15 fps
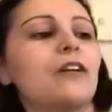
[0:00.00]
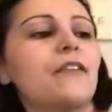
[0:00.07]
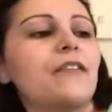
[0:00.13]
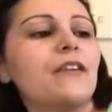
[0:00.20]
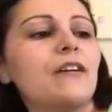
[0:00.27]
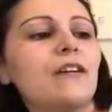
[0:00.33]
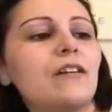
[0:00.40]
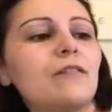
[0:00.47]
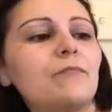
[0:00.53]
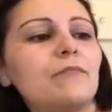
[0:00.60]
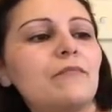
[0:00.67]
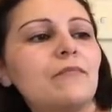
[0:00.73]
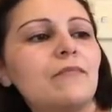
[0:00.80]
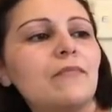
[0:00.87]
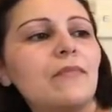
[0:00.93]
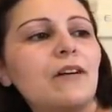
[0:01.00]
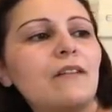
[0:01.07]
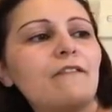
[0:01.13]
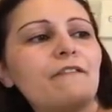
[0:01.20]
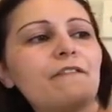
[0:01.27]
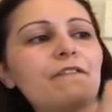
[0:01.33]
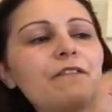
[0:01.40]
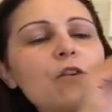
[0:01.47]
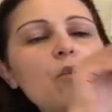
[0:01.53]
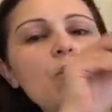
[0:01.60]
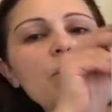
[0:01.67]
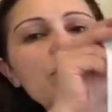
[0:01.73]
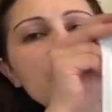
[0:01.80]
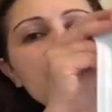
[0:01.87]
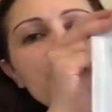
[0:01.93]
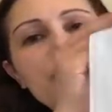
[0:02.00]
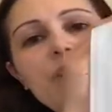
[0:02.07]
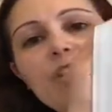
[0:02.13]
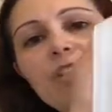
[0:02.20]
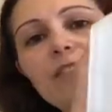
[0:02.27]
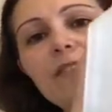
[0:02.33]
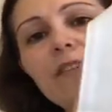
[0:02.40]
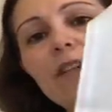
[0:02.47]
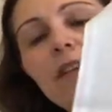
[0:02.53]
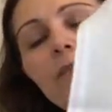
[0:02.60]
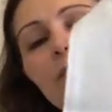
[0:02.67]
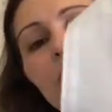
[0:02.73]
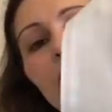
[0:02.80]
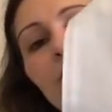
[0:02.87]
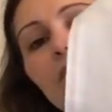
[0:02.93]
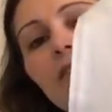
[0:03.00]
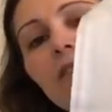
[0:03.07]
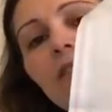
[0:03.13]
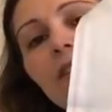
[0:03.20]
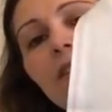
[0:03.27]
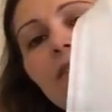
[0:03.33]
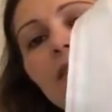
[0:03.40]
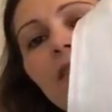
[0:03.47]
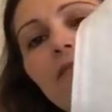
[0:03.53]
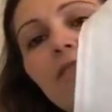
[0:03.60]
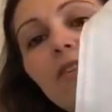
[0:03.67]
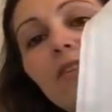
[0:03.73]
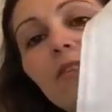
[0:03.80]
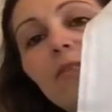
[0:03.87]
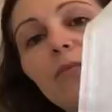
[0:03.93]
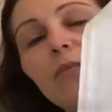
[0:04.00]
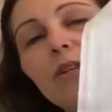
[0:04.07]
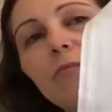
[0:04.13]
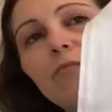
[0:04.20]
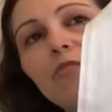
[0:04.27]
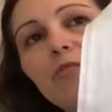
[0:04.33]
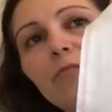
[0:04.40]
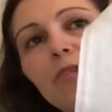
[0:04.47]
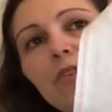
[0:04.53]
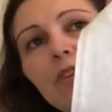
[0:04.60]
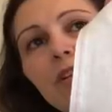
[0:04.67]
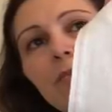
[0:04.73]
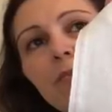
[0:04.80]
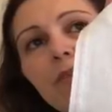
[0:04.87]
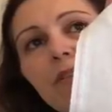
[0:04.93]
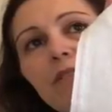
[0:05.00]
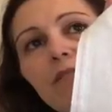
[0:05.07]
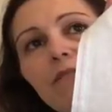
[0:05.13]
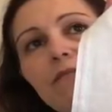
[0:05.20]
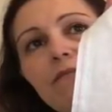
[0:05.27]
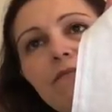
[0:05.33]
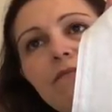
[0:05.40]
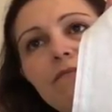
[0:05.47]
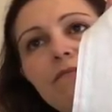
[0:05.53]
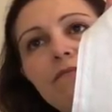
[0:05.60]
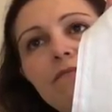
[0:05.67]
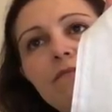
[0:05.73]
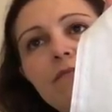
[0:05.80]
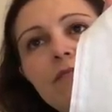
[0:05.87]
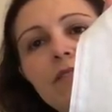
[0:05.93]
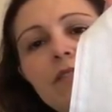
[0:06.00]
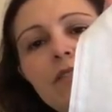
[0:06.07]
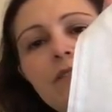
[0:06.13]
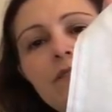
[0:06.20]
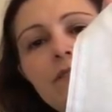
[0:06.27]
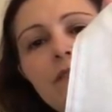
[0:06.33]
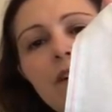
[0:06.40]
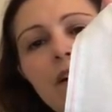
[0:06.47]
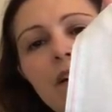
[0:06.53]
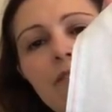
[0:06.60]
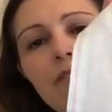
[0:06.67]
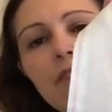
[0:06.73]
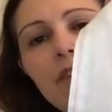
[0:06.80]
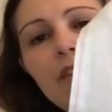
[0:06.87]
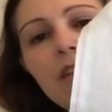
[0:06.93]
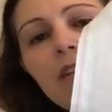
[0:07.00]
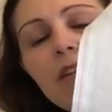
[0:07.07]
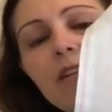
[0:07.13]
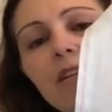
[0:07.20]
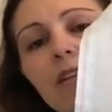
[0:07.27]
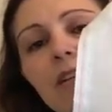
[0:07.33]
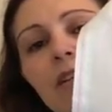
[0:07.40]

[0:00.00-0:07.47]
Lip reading: I think I've almost finished the second block on this, even though we're up to block number 5, I think.